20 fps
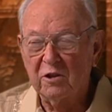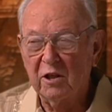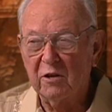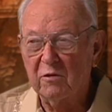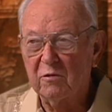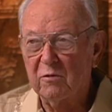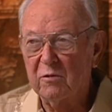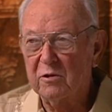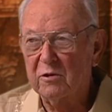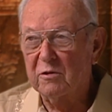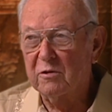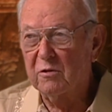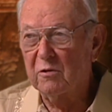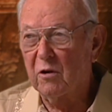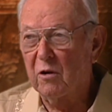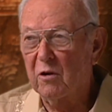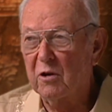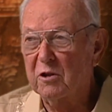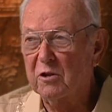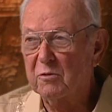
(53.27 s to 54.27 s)
it was
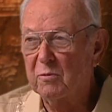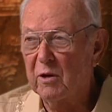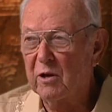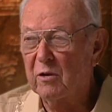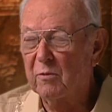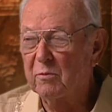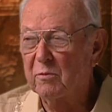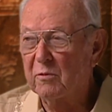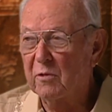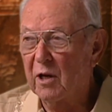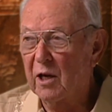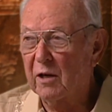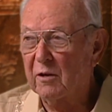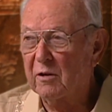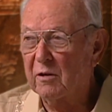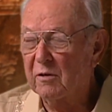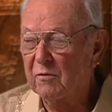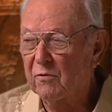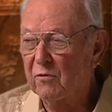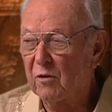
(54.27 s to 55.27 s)
always smelled like
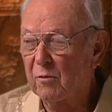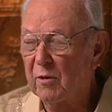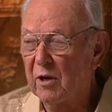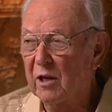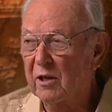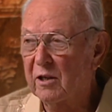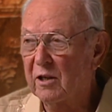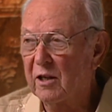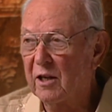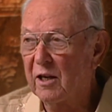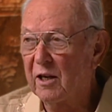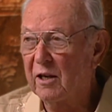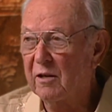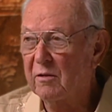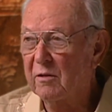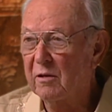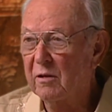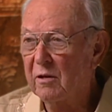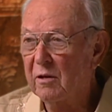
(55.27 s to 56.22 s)
formaldehyde.